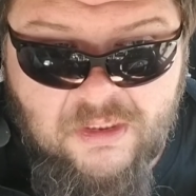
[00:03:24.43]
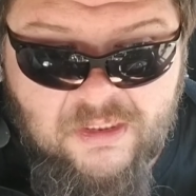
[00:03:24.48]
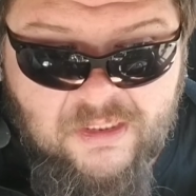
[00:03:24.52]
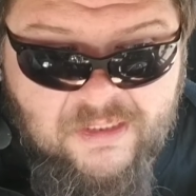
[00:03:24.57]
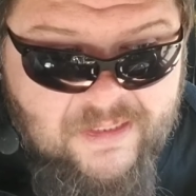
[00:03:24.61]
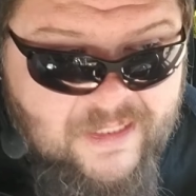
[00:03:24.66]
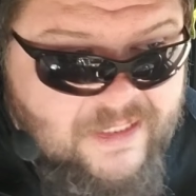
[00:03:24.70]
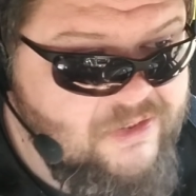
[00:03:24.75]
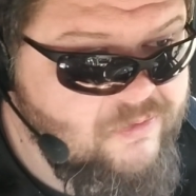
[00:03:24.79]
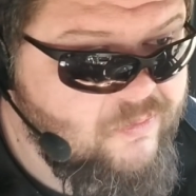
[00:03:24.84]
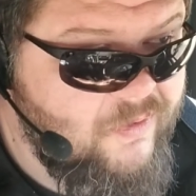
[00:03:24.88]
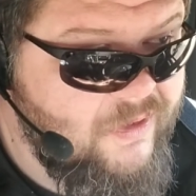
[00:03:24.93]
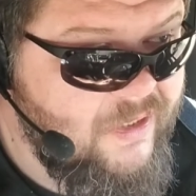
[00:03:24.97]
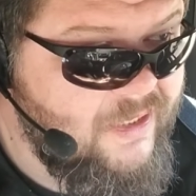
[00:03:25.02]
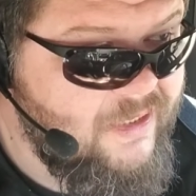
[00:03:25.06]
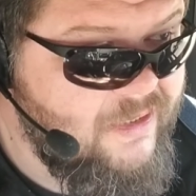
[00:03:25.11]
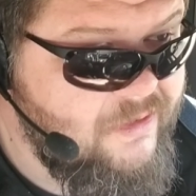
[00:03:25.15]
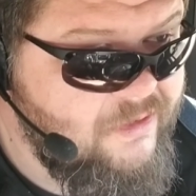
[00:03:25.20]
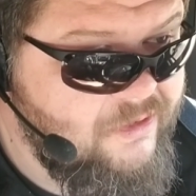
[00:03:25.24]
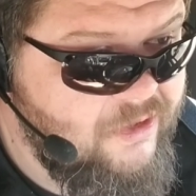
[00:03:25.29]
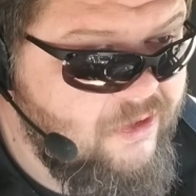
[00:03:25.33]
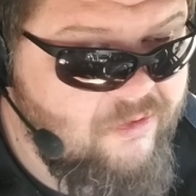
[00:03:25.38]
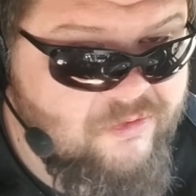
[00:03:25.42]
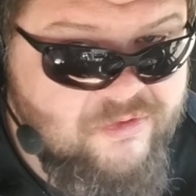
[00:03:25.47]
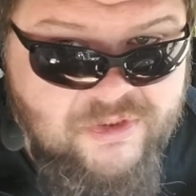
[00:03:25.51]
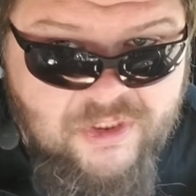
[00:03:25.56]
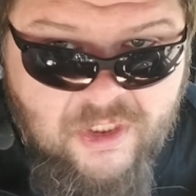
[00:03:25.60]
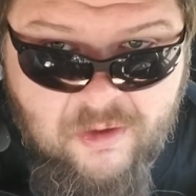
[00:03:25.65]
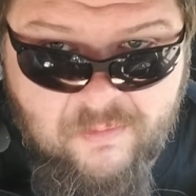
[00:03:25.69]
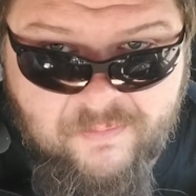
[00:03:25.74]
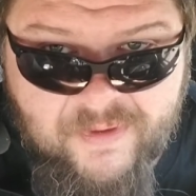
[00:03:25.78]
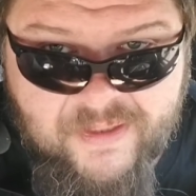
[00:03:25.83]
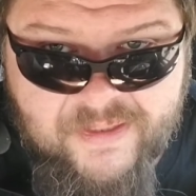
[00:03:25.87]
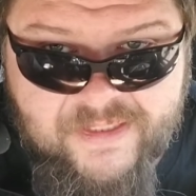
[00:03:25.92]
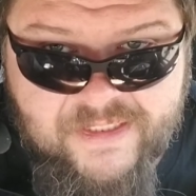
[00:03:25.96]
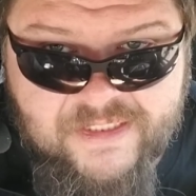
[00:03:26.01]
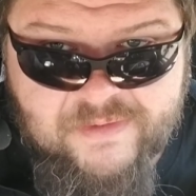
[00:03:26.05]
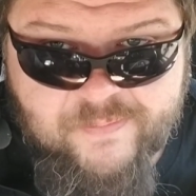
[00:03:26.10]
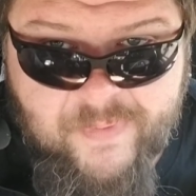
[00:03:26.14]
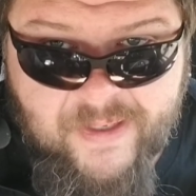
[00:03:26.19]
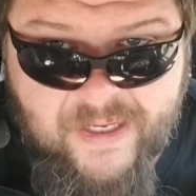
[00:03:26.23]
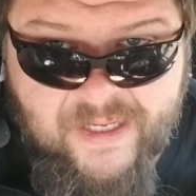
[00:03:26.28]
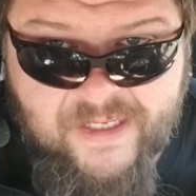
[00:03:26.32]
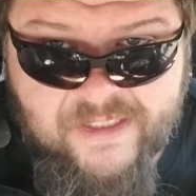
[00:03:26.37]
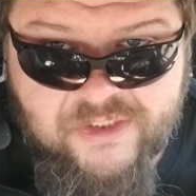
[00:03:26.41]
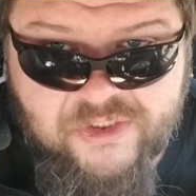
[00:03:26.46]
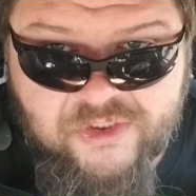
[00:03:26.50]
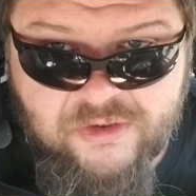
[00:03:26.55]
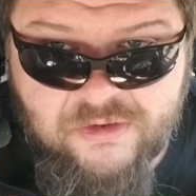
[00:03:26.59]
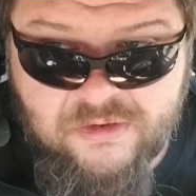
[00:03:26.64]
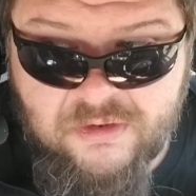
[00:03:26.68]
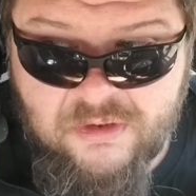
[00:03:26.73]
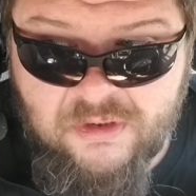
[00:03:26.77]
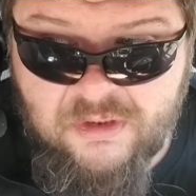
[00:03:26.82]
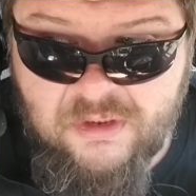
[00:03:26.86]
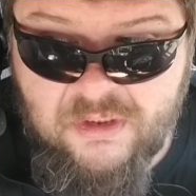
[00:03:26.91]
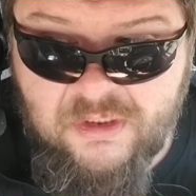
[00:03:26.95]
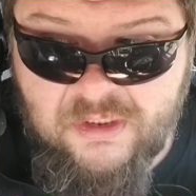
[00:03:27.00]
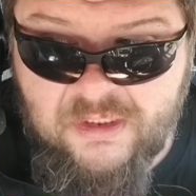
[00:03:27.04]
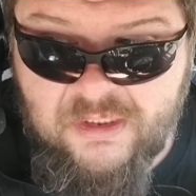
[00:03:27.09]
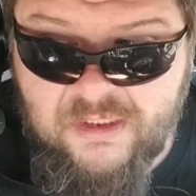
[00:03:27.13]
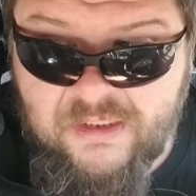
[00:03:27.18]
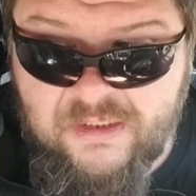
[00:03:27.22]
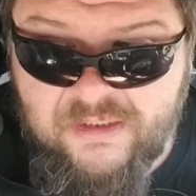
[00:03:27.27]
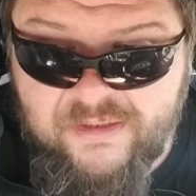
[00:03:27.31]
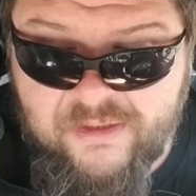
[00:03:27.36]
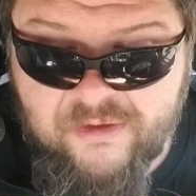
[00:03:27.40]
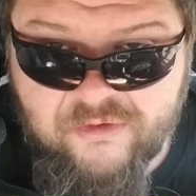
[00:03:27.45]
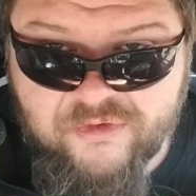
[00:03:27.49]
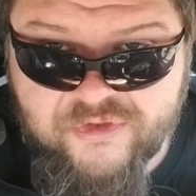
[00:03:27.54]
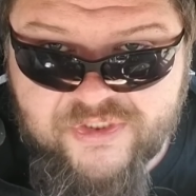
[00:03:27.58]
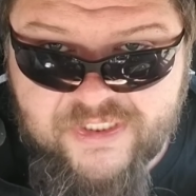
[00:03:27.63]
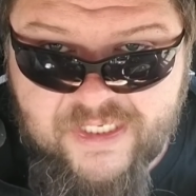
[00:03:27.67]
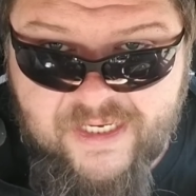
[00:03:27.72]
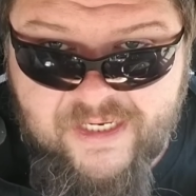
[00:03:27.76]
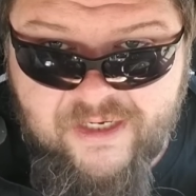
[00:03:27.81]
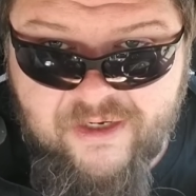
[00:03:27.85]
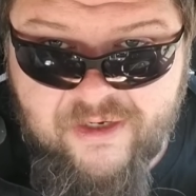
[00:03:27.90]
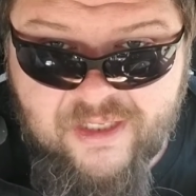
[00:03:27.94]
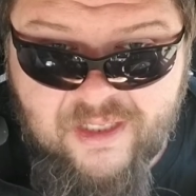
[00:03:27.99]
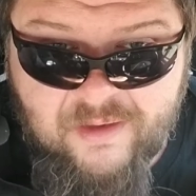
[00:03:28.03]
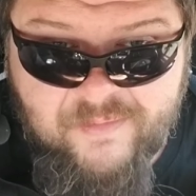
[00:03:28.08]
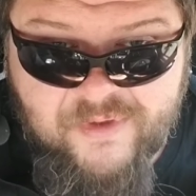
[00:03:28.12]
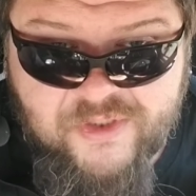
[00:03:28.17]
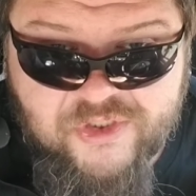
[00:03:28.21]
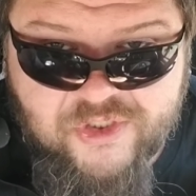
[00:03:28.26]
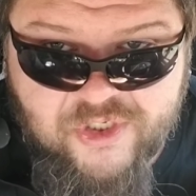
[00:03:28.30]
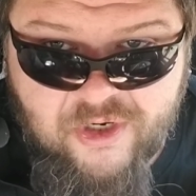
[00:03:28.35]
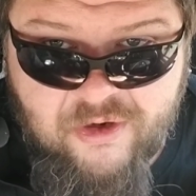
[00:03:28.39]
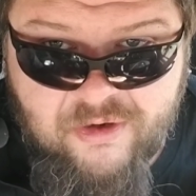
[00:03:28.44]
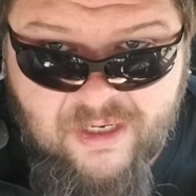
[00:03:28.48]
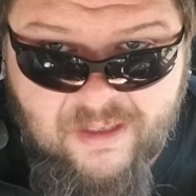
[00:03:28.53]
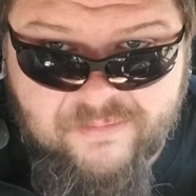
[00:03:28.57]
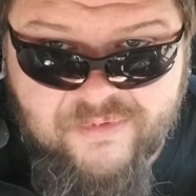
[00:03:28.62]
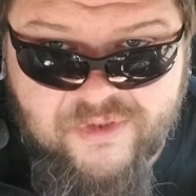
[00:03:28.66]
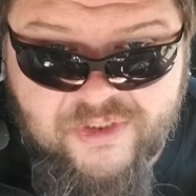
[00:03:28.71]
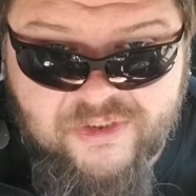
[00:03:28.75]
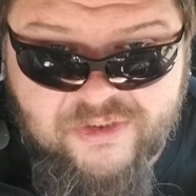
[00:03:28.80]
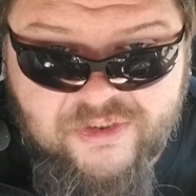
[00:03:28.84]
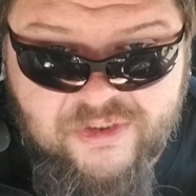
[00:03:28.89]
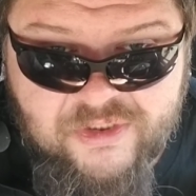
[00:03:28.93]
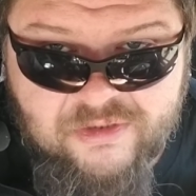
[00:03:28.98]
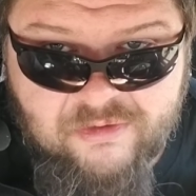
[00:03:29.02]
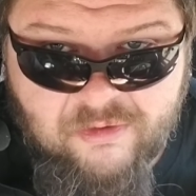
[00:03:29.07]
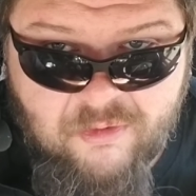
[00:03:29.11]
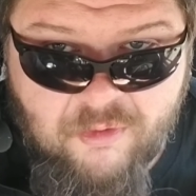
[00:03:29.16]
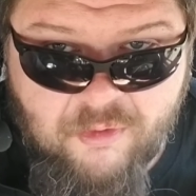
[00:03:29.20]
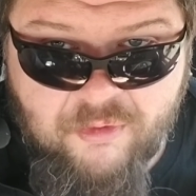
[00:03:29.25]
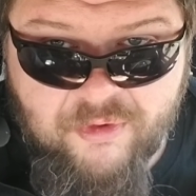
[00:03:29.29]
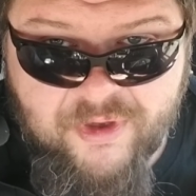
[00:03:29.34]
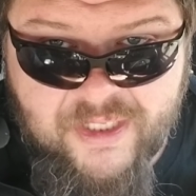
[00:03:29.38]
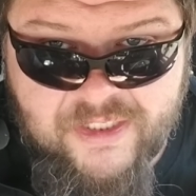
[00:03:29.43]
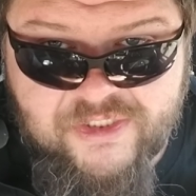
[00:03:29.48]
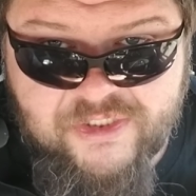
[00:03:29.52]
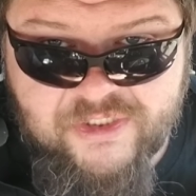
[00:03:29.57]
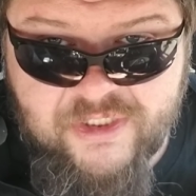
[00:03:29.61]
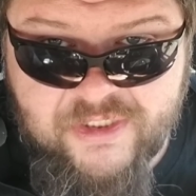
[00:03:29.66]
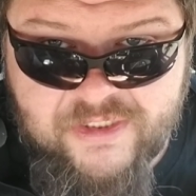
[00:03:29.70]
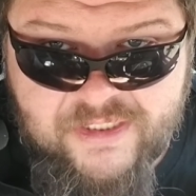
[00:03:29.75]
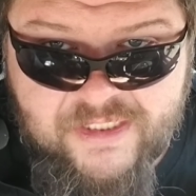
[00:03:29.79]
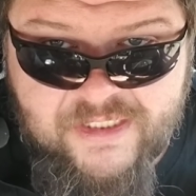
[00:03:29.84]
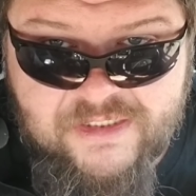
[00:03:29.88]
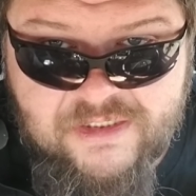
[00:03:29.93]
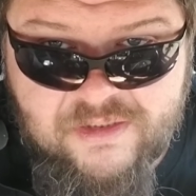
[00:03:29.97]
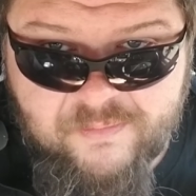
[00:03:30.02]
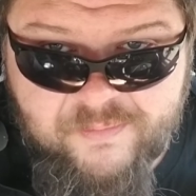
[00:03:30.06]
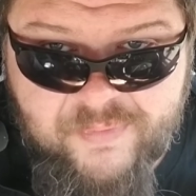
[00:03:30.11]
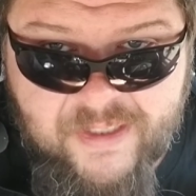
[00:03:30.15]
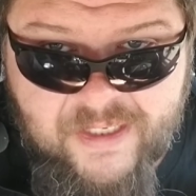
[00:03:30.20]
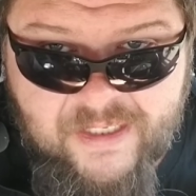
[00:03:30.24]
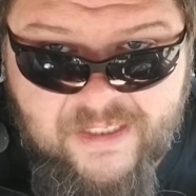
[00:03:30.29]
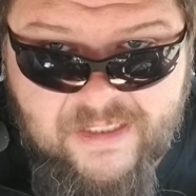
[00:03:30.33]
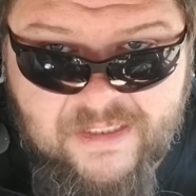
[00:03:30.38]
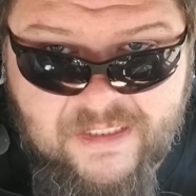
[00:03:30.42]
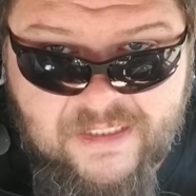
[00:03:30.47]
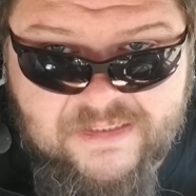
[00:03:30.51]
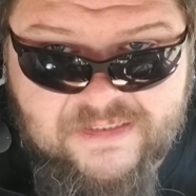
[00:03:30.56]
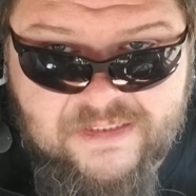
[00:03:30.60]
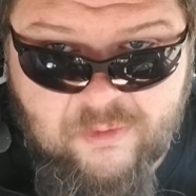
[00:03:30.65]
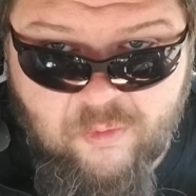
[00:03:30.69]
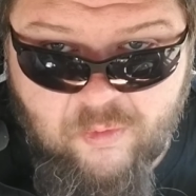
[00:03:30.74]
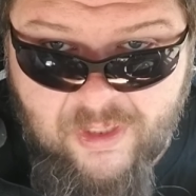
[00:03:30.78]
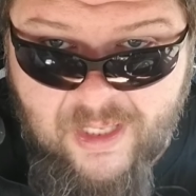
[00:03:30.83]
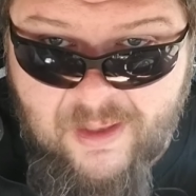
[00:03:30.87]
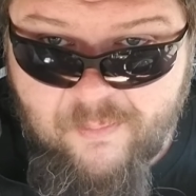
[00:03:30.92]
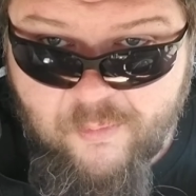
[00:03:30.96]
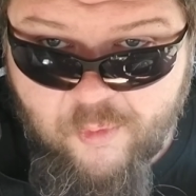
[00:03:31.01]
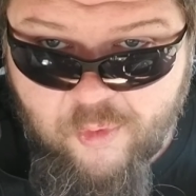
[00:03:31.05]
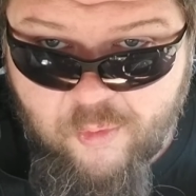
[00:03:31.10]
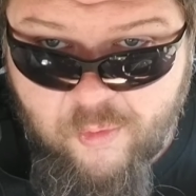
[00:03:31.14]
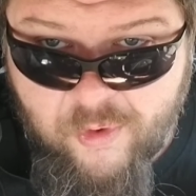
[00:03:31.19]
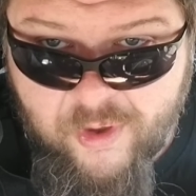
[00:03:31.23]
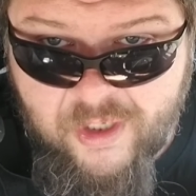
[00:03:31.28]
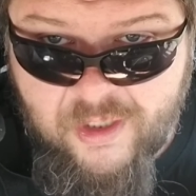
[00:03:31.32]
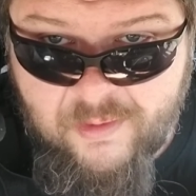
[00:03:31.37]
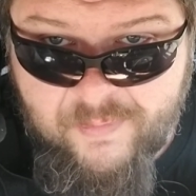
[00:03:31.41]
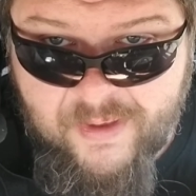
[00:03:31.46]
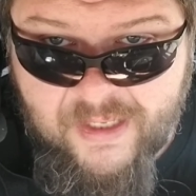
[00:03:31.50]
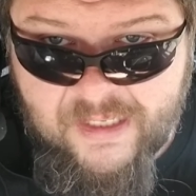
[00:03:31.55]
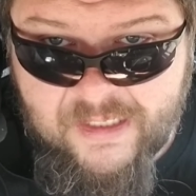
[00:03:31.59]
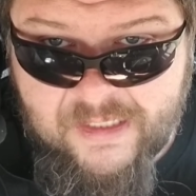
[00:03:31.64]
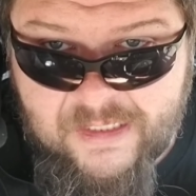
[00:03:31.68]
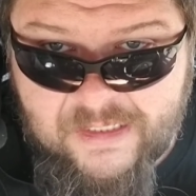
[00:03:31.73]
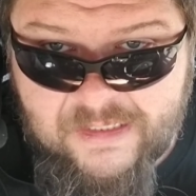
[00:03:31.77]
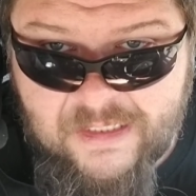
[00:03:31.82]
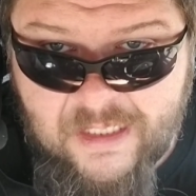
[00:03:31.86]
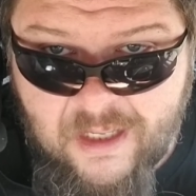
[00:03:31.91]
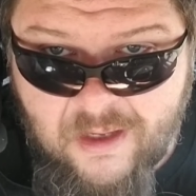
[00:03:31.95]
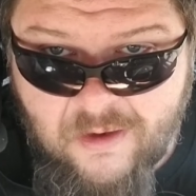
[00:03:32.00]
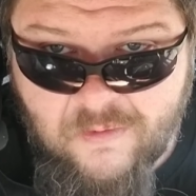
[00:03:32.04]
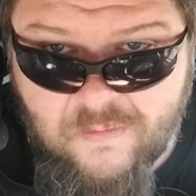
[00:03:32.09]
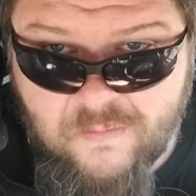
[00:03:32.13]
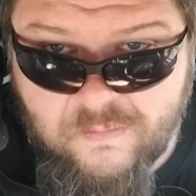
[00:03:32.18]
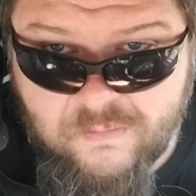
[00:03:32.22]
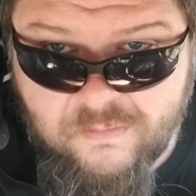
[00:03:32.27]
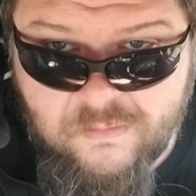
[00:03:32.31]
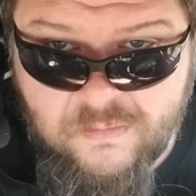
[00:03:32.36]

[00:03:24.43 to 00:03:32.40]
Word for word: And that's what I, you know, told my dispatch. They're gonna sit here and get me screwed. I'm just, she's like, well, we'll get you detention pay. And I said, well, I'm more worried about getting home